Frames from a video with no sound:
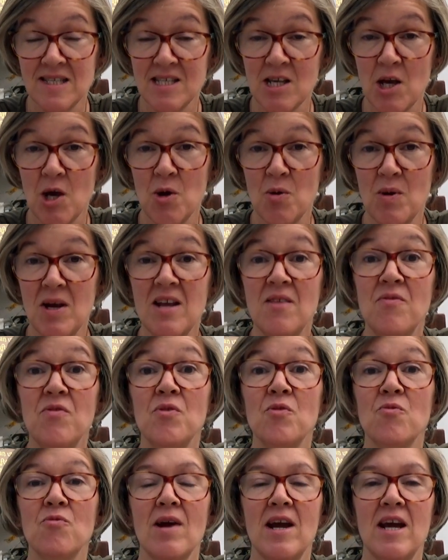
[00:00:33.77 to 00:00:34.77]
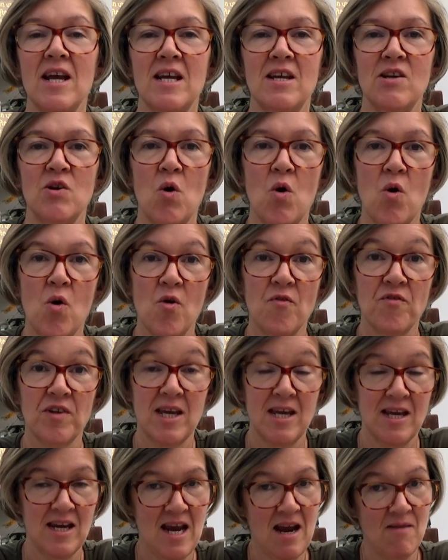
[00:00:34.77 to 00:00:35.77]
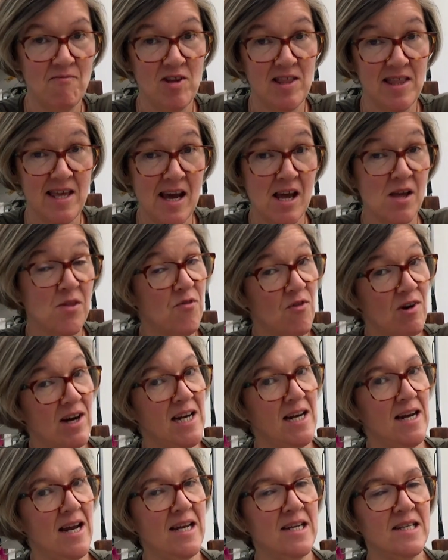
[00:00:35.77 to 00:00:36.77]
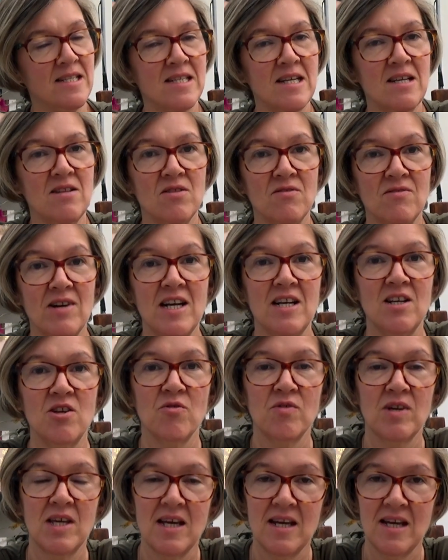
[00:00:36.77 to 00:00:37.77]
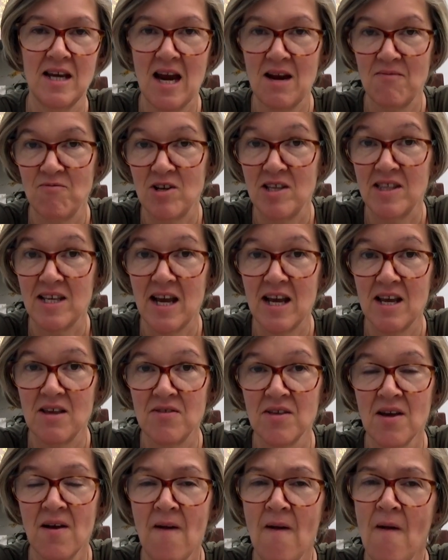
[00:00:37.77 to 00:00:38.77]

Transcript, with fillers: so in the reign of King Henry VIII, very late in the reign of King Henry VIII,